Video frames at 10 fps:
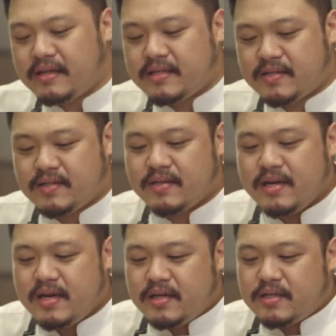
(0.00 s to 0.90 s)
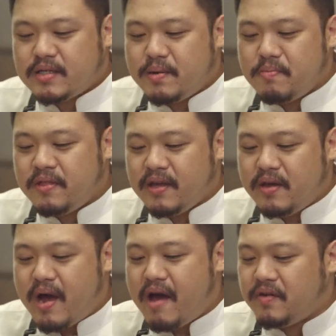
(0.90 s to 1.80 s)
it's something
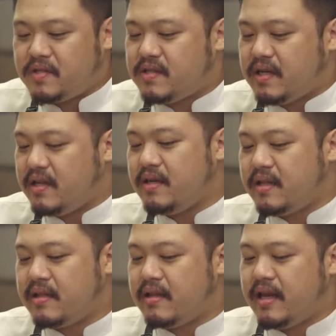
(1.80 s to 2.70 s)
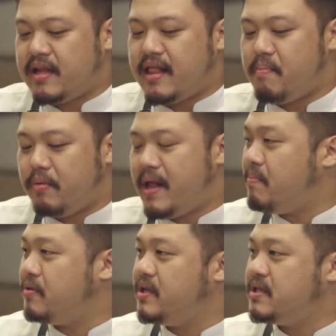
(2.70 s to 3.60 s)
you haven't seen in a
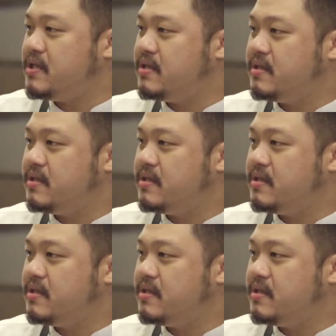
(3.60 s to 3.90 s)
lapu-lapu dish.